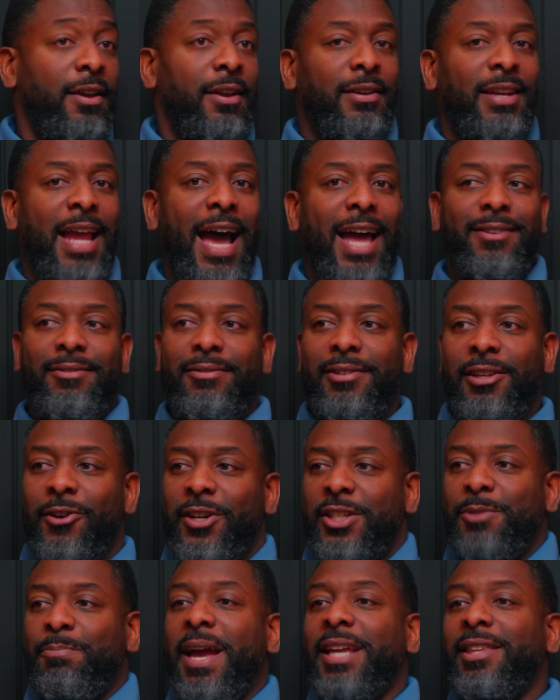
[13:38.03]
Not
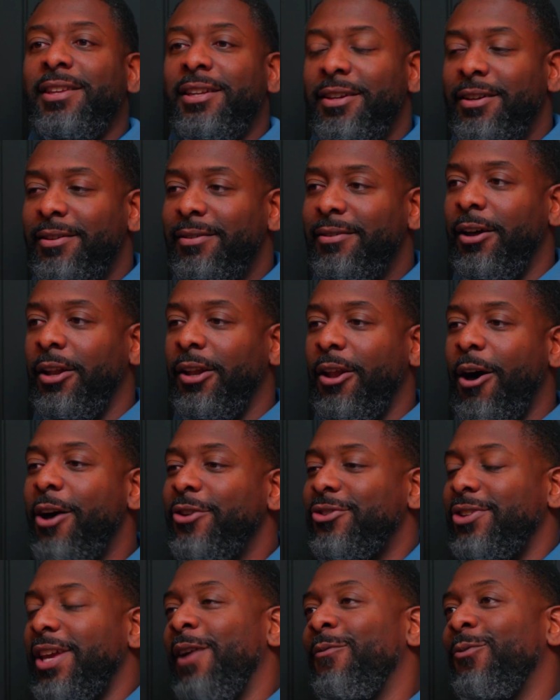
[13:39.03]
expecting a
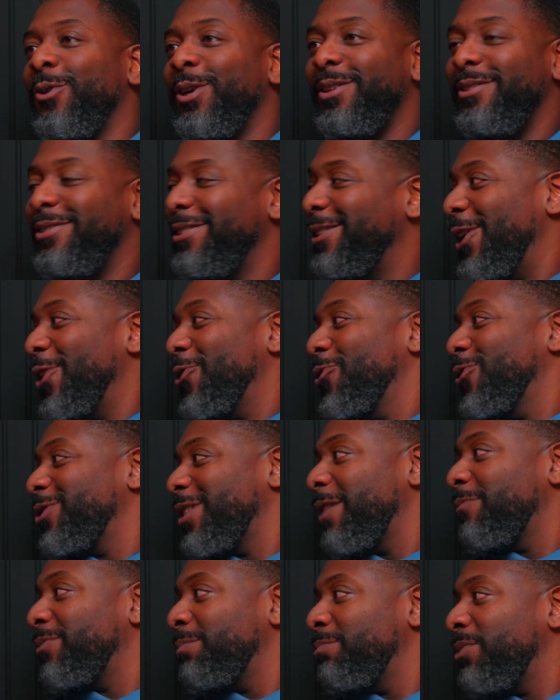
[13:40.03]
loss every year or
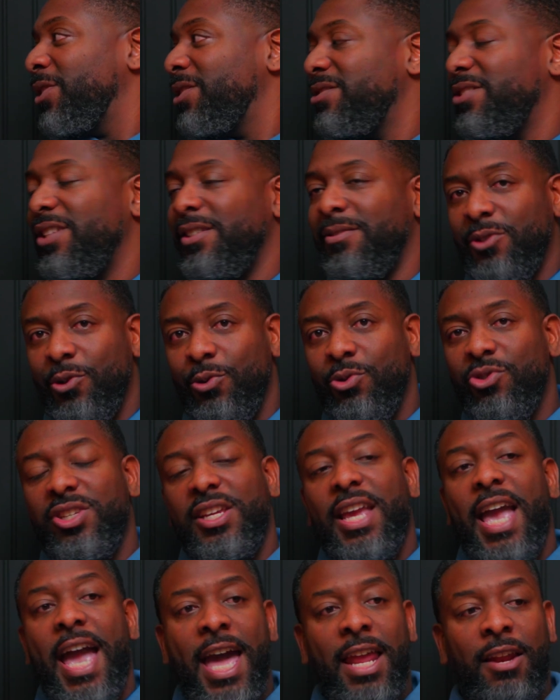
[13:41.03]
something, but she knew
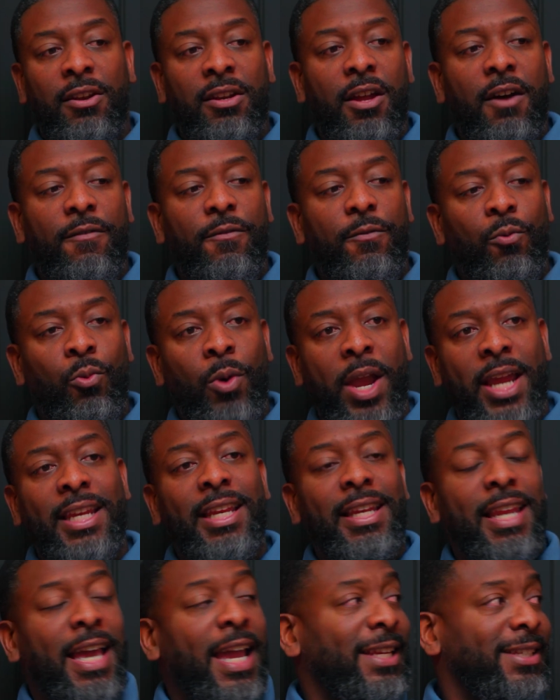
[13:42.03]
she had enough
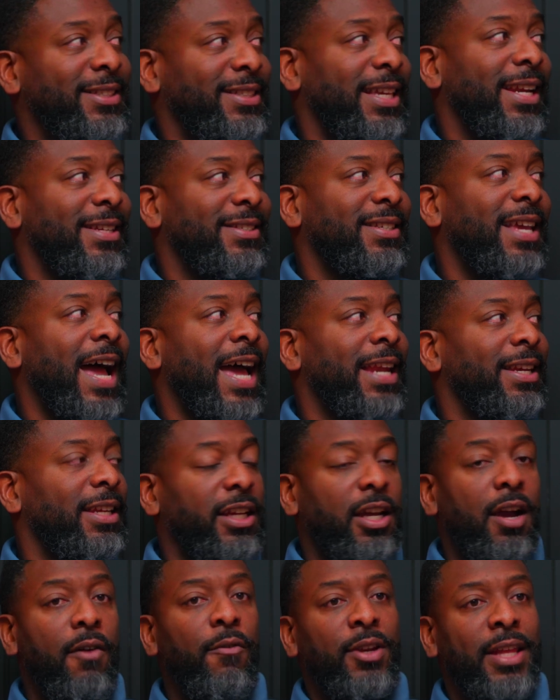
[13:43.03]
rainy days set aside to
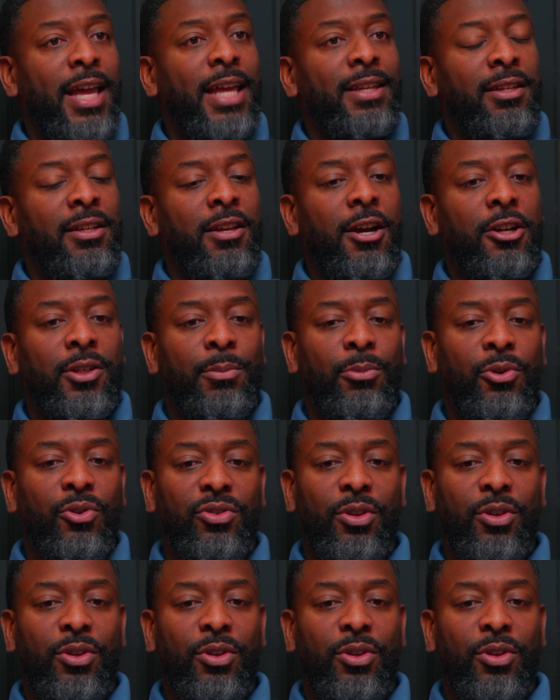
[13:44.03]
cover that deductible.